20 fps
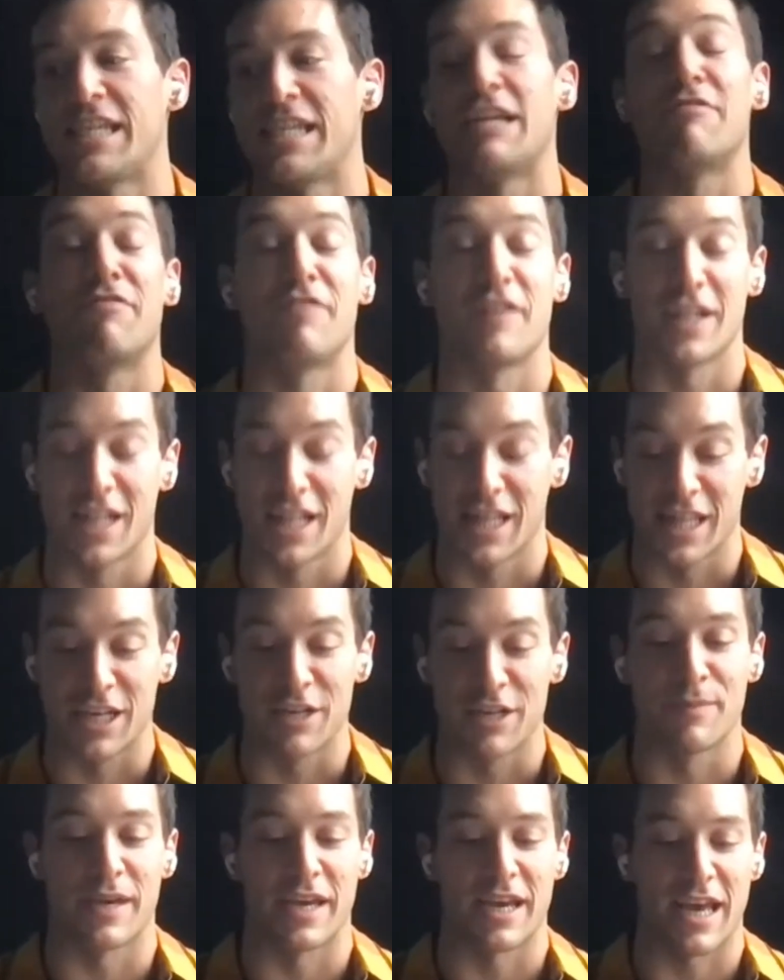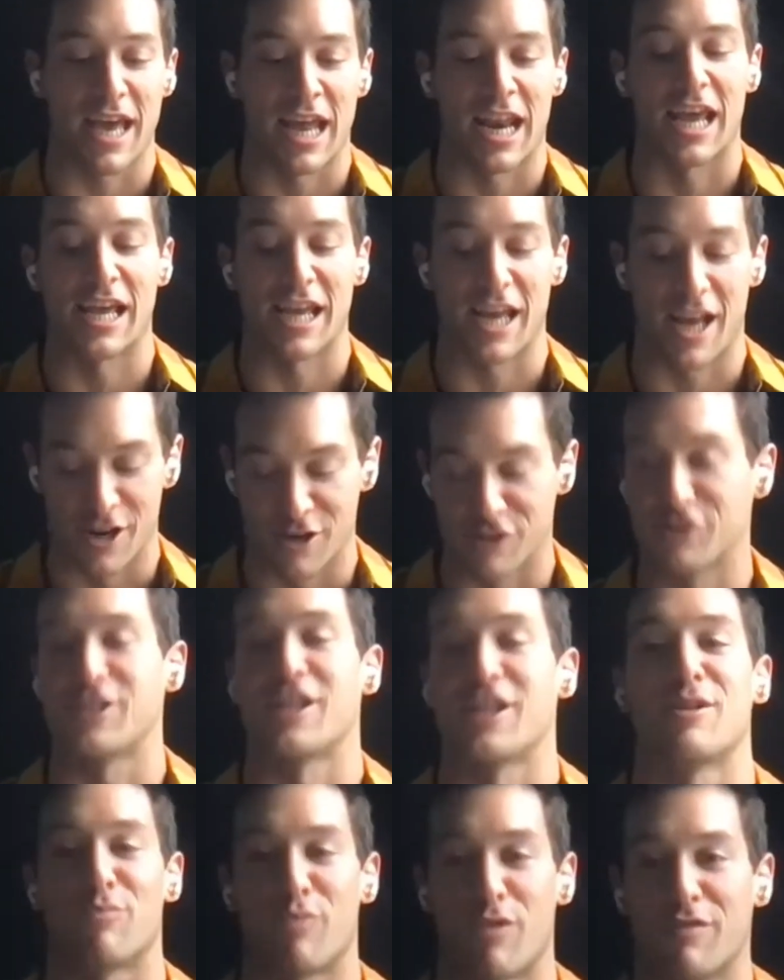did feel a little bit, and I
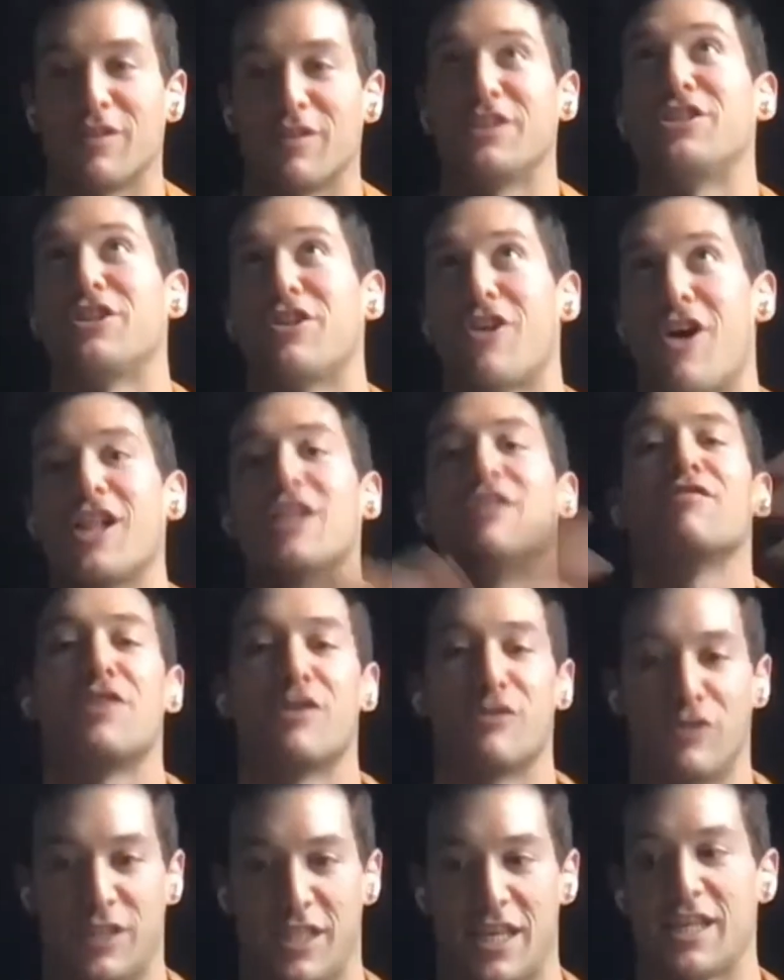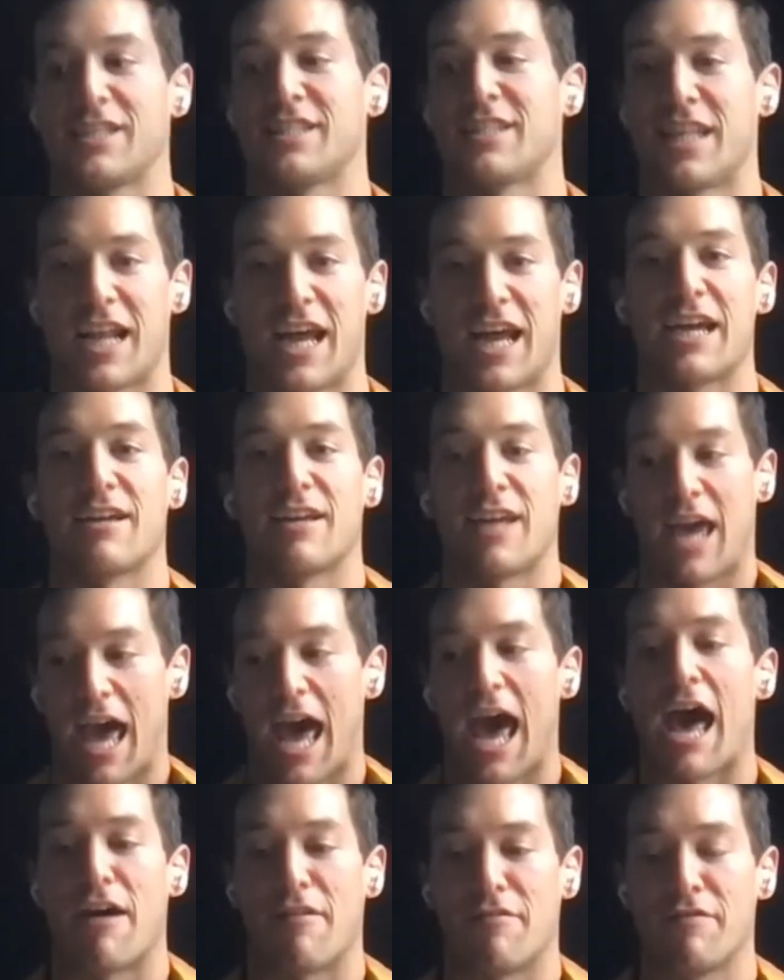understand the privilege and all of those things that I
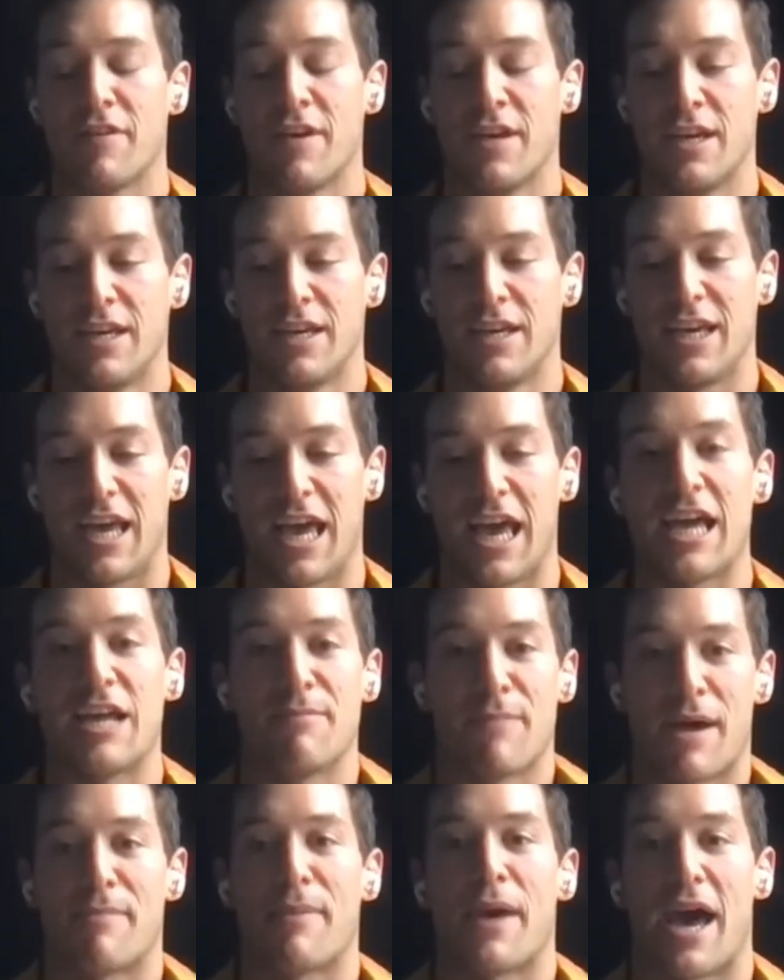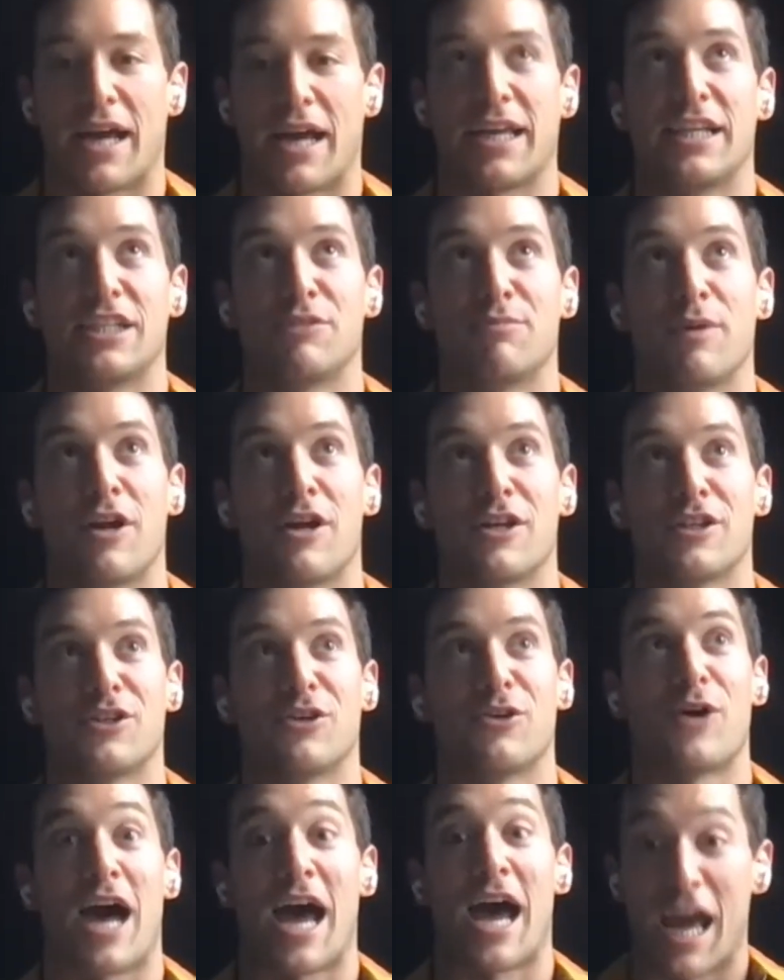have in my package, but
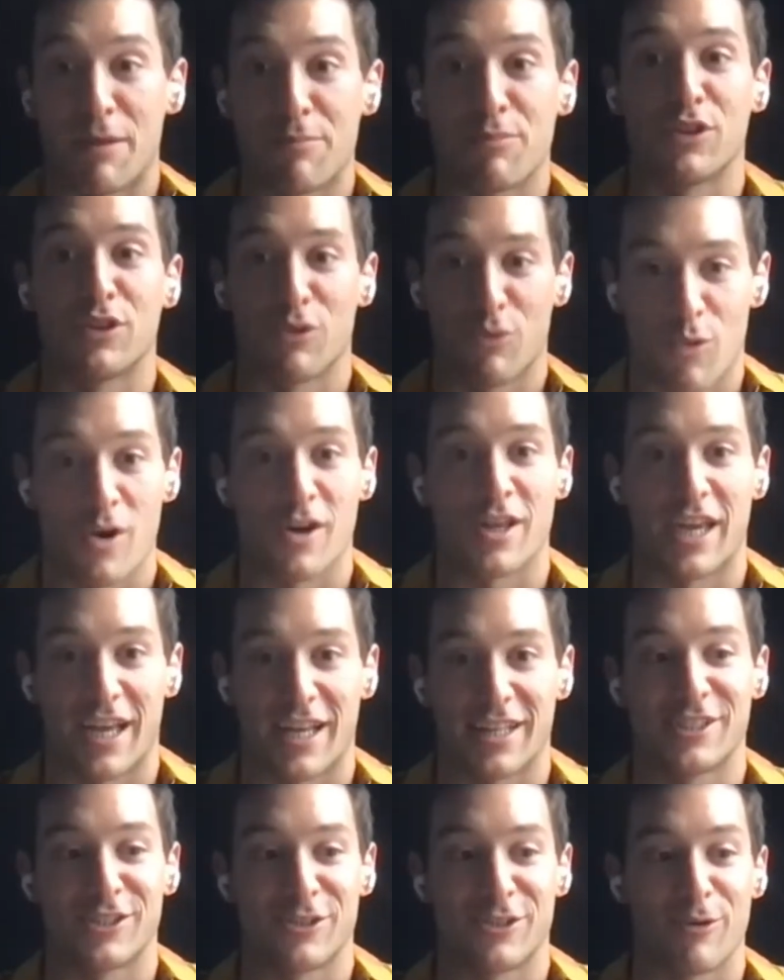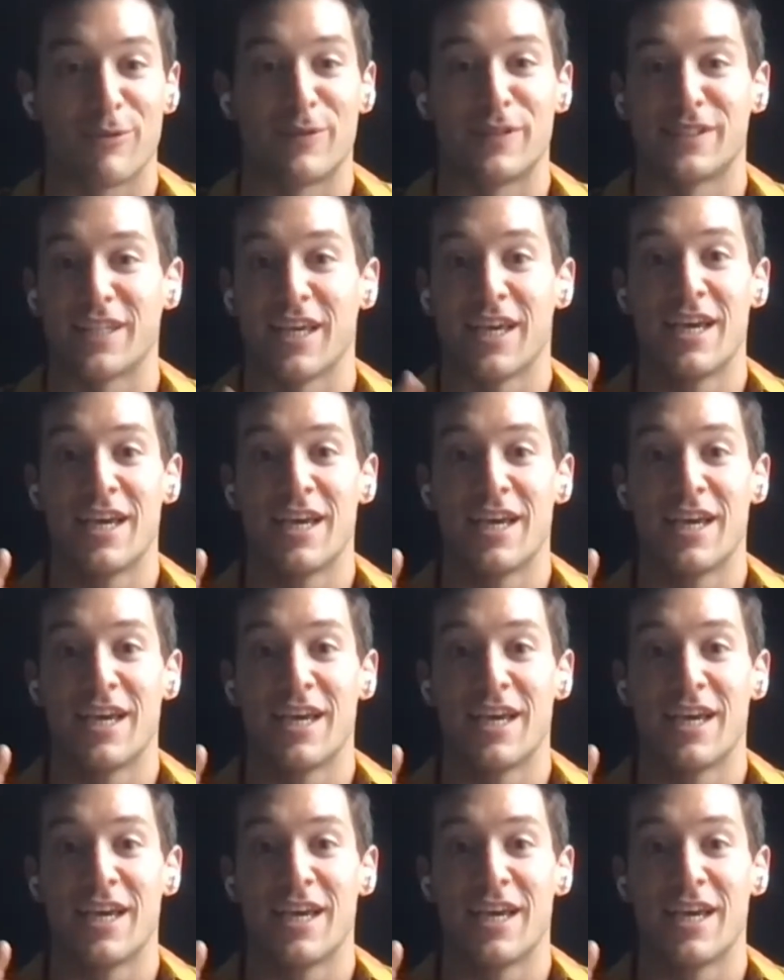also I had put the work in. So it was